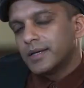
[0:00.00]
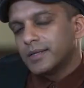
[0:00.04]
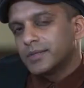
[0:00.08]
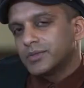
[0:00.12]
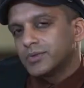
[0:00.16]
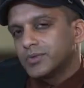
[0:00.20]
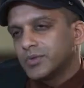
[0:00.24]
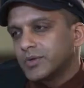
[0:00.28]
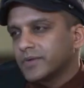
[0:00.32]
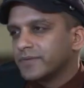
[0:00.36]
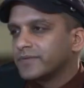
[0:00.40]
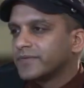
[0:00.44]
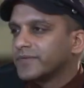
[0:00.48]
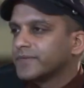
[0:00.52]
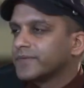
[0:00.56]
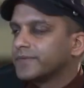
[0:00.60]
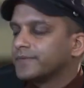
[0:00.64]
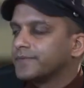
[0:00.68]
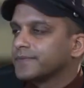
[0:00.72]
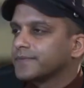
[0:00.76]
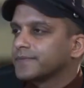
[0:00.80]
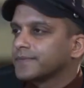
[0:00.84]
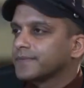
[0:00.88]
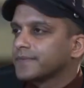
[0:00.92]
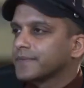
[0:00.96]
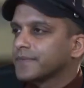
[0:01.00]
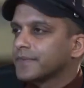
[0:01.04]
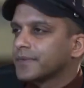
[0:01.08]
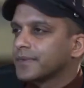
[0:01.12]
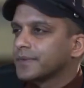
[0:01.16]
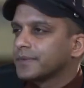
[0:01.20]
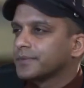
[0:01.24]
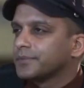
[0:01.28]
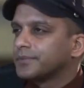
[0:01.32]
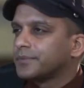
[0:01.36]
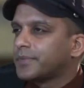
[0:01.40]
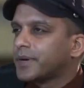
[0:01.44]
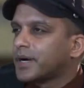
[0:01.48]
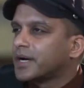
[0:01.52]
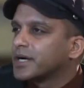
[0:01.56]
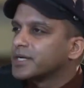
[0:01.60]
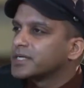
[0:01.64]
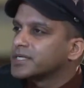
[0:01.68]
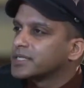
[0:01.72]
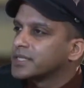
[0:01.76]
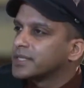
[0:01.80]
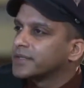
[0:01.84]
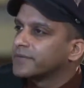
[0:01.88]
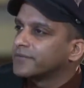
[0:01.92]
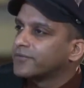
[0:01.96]
sort of
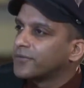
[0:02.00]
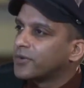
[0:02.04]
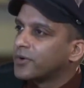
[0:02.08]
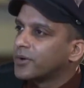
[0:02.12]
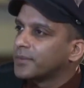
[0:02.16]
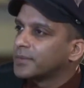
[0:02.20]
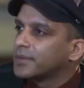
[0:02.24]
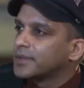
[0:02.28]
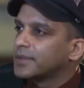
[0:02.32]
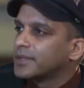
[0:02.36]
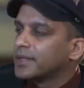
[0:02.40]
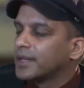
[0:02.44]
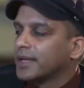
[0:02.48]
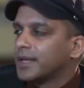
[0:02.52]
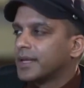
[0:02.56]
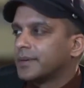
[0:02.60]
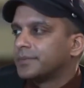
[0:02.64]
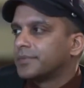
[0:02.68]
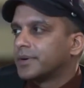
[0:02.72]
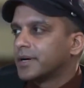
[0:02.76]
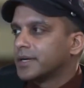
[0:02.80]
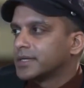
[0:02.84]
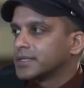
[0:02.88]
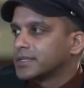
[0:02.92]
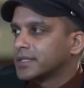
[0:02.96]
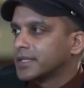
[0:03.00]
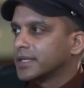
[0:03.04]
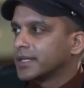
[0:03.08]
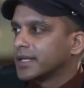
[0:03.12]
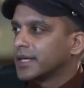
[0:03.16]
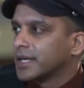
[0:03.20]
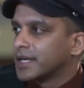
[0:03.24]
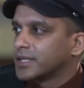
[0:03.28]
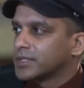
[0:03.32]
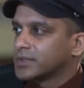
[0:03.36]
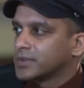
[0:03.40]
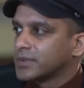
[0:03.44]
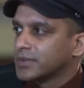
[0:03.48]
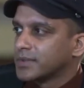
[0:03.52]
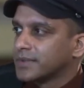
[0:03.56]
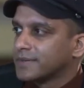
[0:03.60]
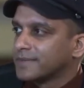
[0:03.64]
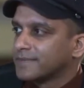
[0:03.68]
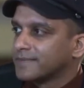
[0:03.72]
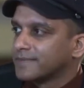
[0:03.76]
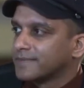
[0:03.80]
partially formal and partially casual.